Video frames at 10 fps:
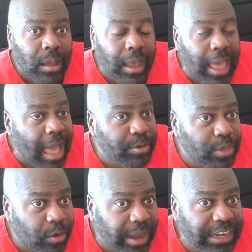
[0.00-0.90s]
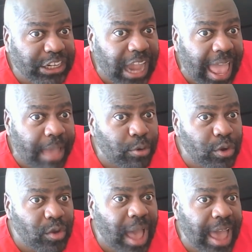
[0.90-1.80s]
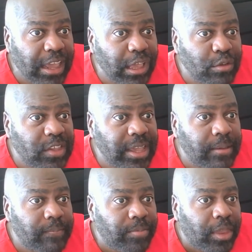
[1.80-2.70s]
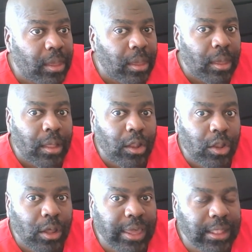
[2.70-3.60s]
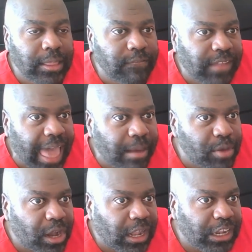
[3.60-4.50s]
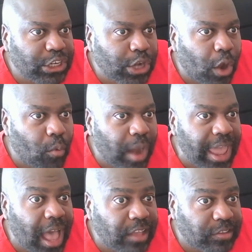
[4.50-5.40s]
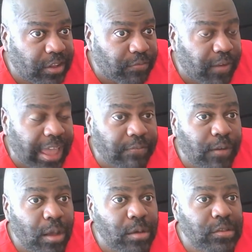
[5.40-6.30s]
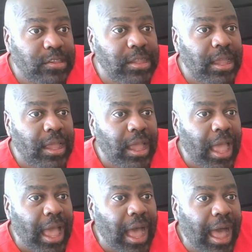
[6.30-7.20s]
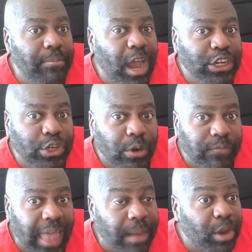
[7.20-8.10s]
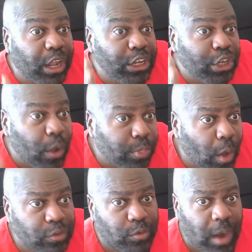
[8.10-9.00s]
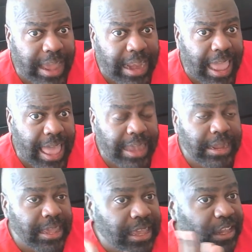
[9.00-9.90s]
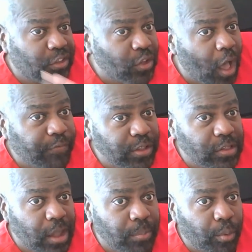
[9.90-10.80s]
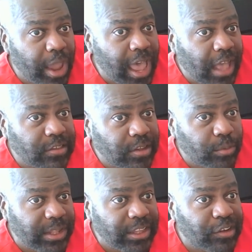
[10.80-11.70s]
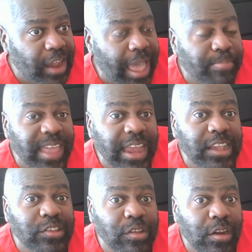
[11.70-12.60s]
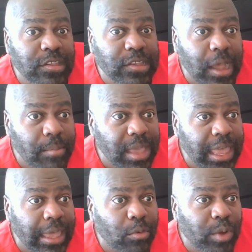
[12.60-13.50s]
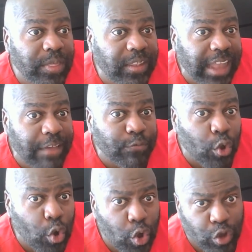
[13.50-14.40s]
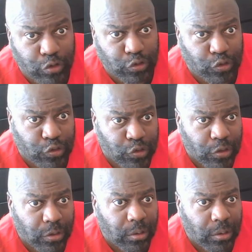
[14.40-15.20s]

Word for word: A guy with a great jab who knew how to use it? Look at the Vladimir Klitschko Ray Austin fight, folks. I'm not sure Vladimir Klitschko throws a right hand. He softens up Ray Austin with the jab, then he starts coming in with left hooks.